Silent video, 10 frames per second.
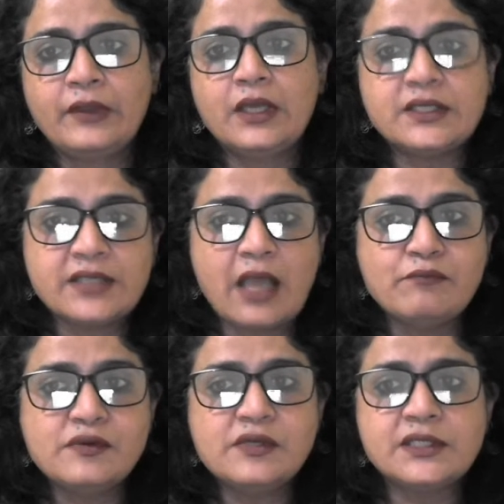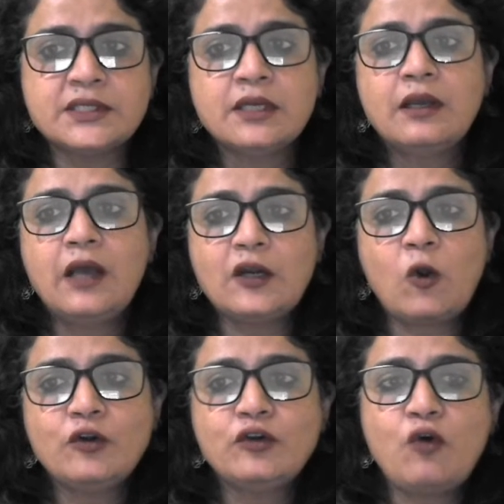Examples are
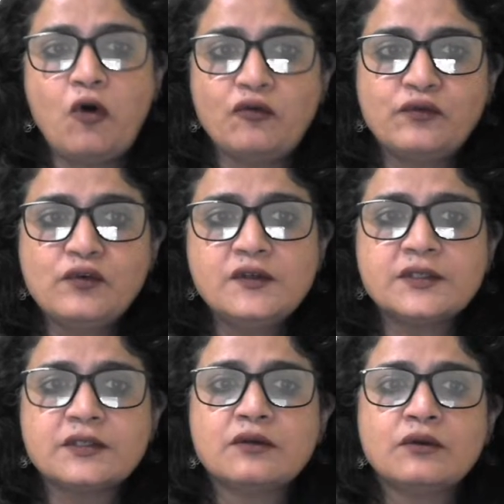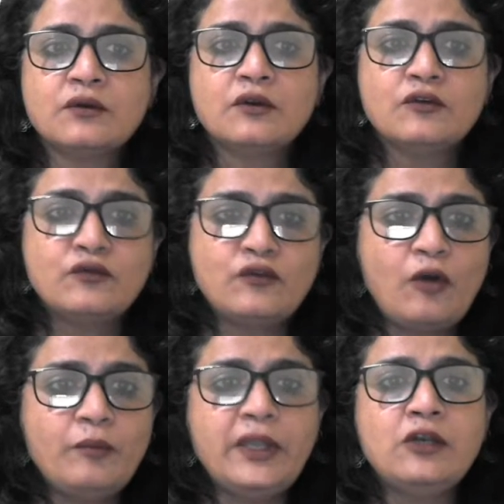condo offers
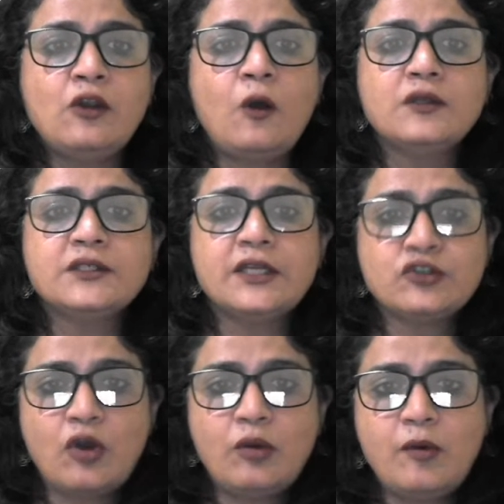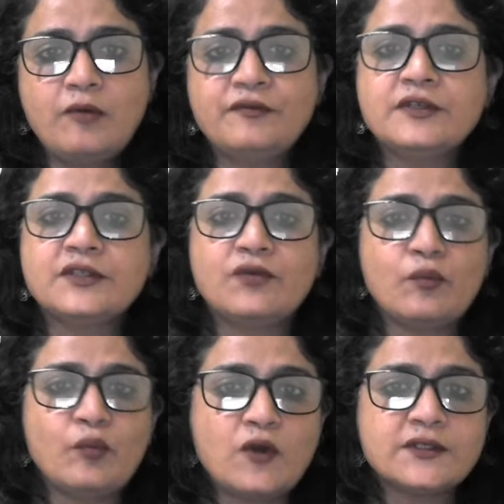from in-laws and job offers
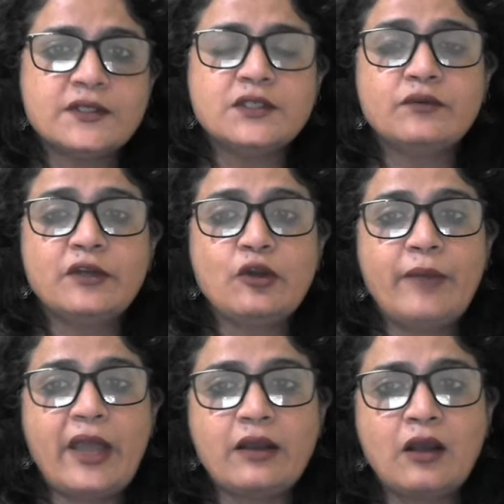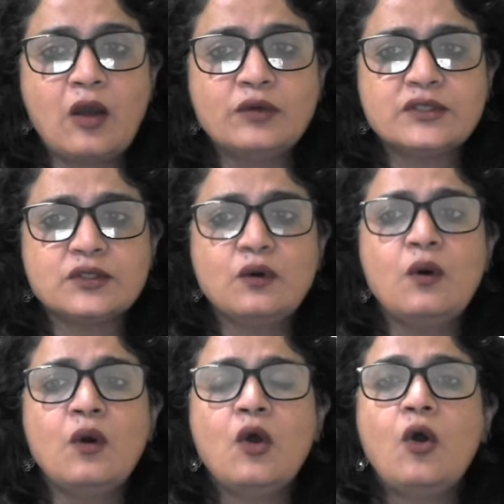from bosses when your bank account is
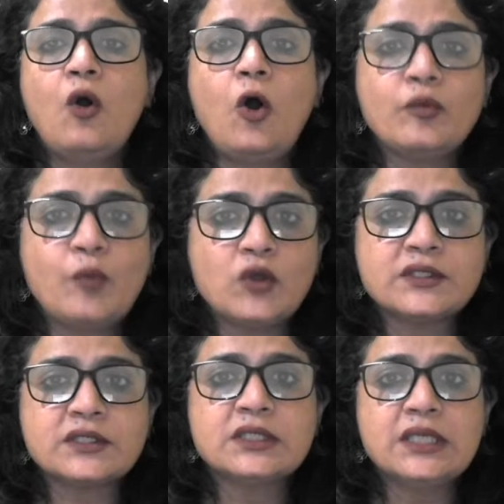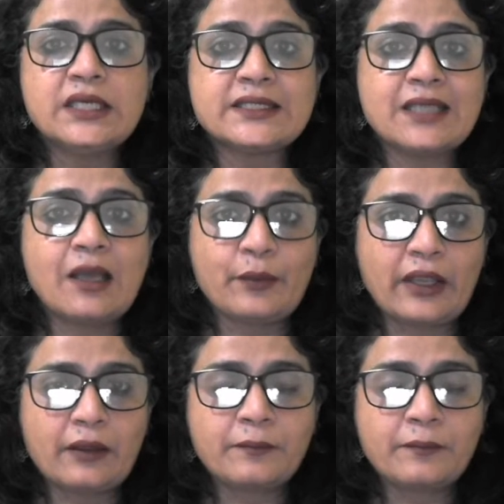low or boss is away.